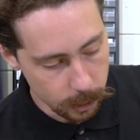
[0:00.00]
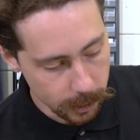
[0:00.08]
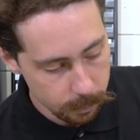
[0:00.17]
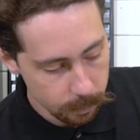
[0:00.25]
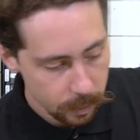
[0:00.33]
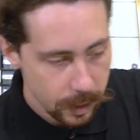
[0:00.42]

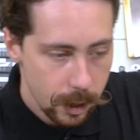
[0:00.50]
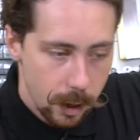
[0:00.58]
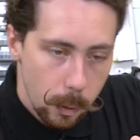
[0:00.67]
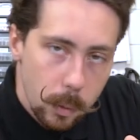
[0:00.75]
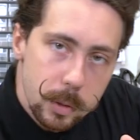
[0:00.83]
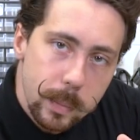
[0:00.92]
doing
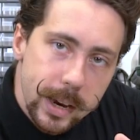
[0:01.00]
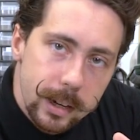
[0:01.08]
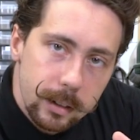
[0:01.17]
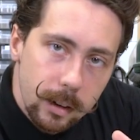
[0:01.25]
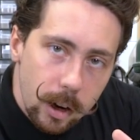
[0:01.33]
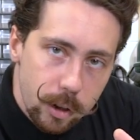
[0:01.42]
was
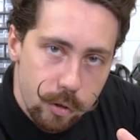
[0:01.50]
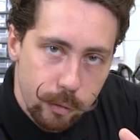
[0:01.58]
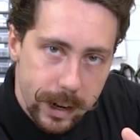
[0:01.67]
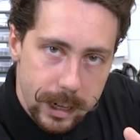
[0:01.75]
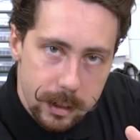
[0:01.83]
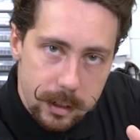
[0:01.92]
making a
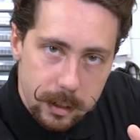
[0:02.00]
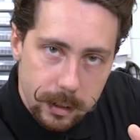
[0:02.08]
grate